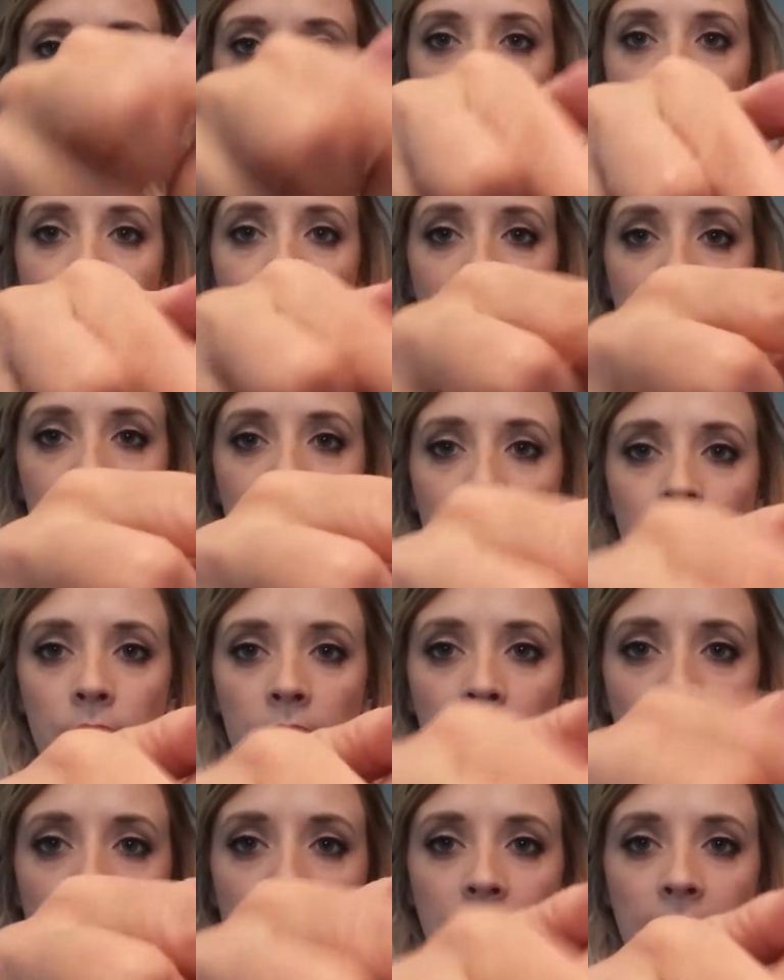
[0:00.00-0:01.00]
Rubs in
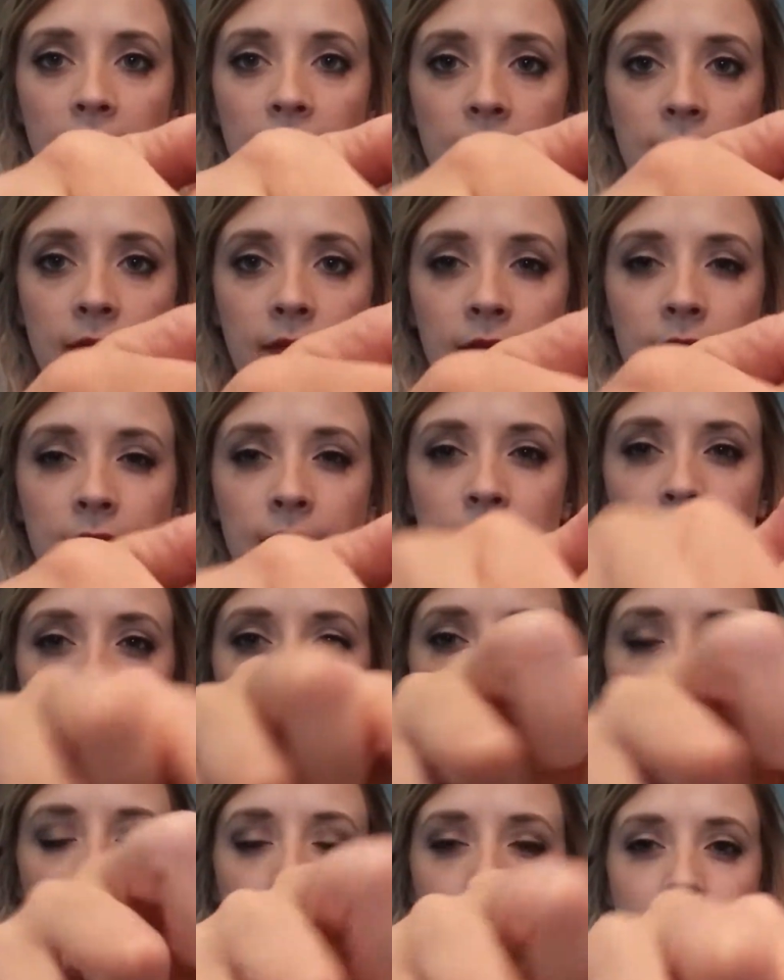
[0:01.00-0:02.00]
really nice. It's,
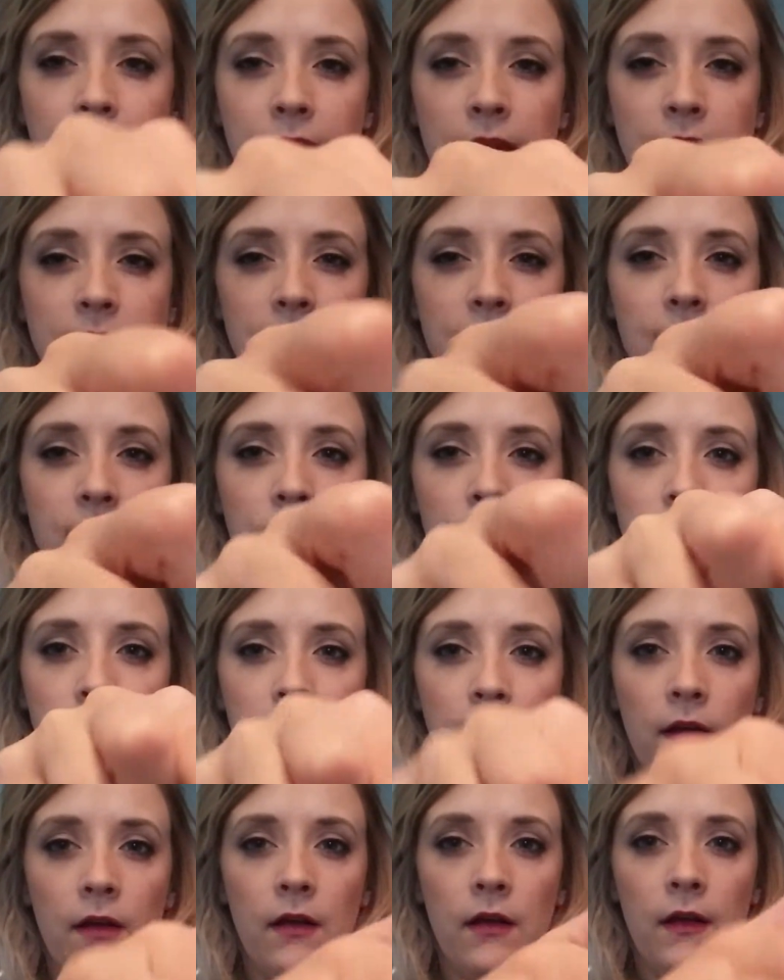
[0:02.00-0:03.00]
I mean, it doesn't
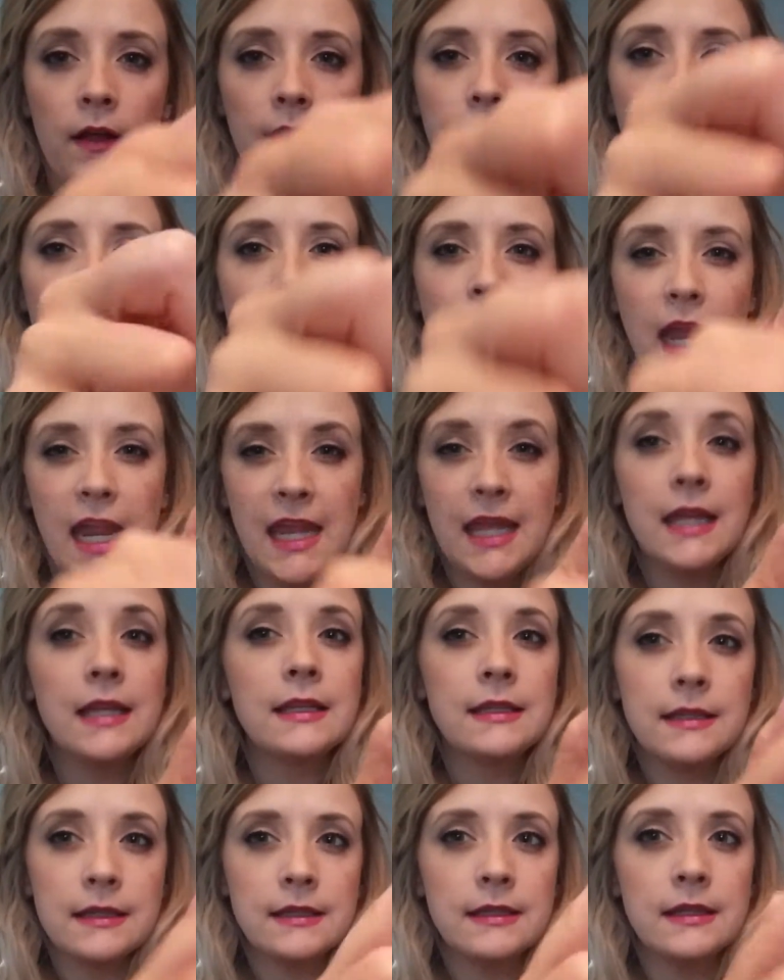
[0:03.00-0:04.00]
feel, it's a light
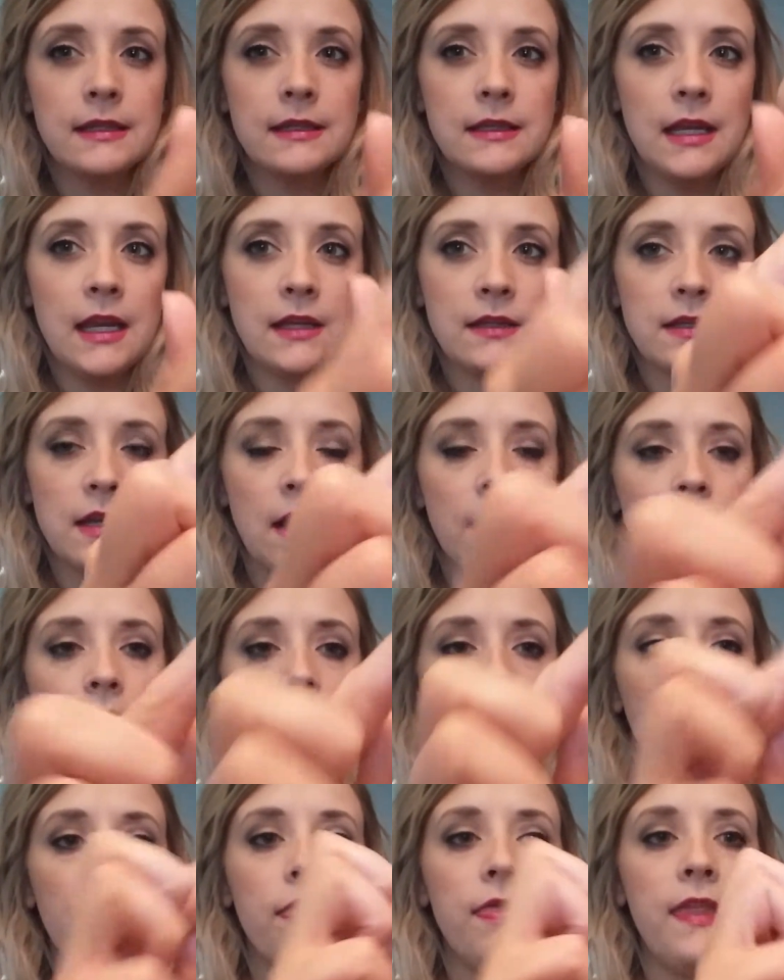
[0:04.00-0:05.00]
consistency. It's not
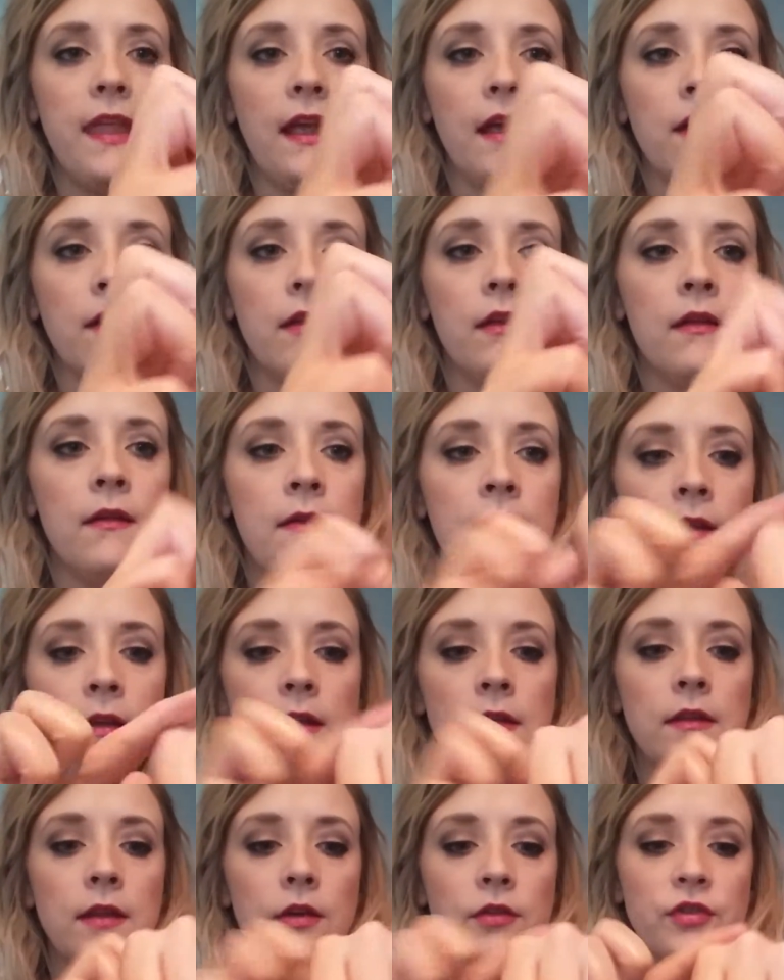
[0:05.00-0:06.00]
very, a thick
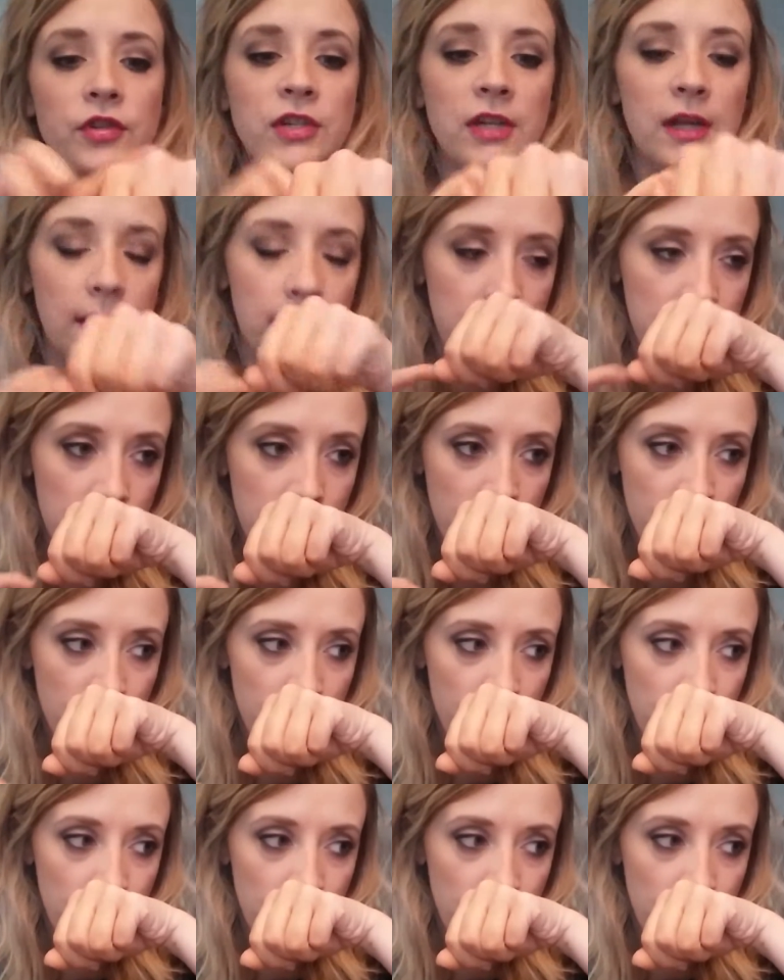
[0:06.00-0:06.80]
lotion.